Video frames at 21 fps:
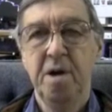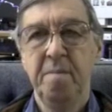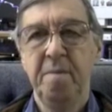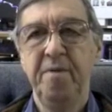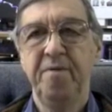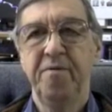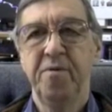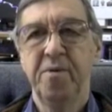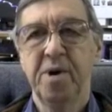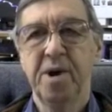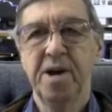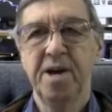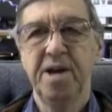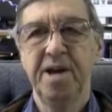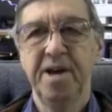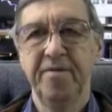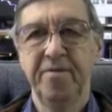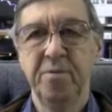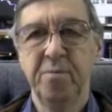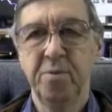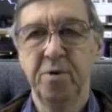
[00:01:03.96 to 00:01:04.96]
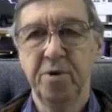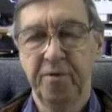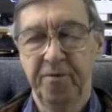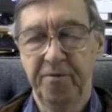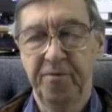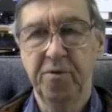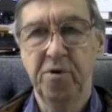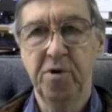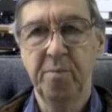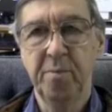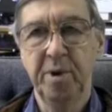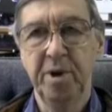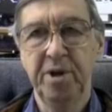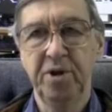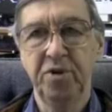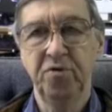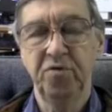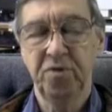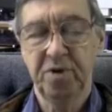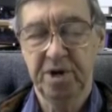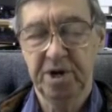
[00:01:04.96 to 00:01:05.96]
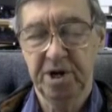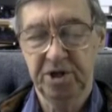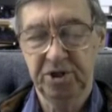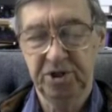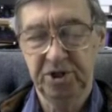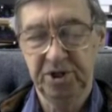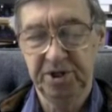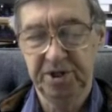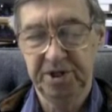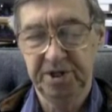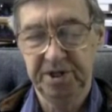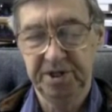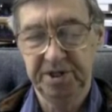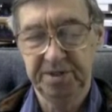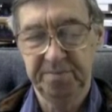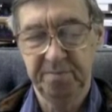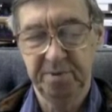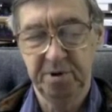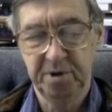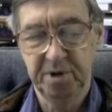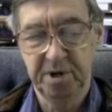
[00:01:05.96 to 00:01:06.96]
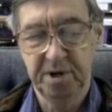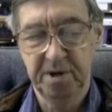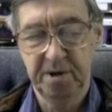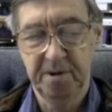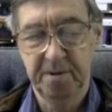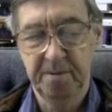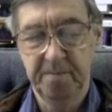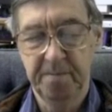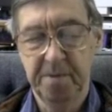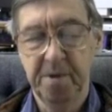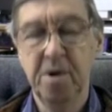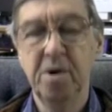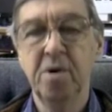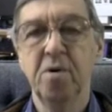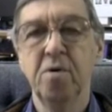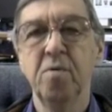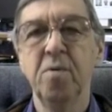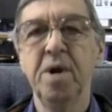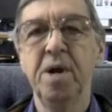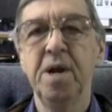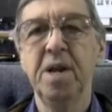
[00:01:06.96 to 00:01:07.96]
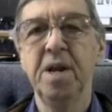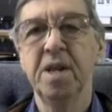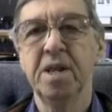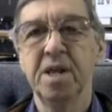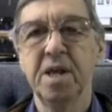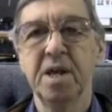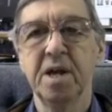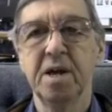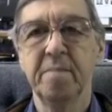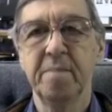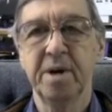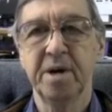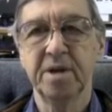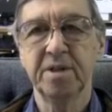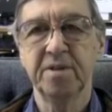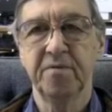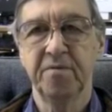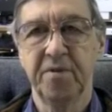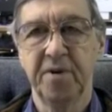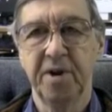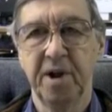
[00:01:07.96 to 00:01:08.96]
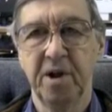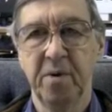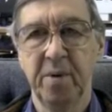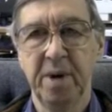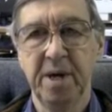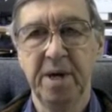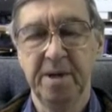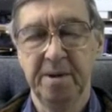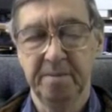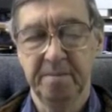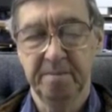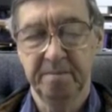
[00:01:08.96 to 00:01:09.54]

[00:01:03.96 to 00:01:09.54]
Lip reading: Before I give a more formal introduction to this book, read and think about the following.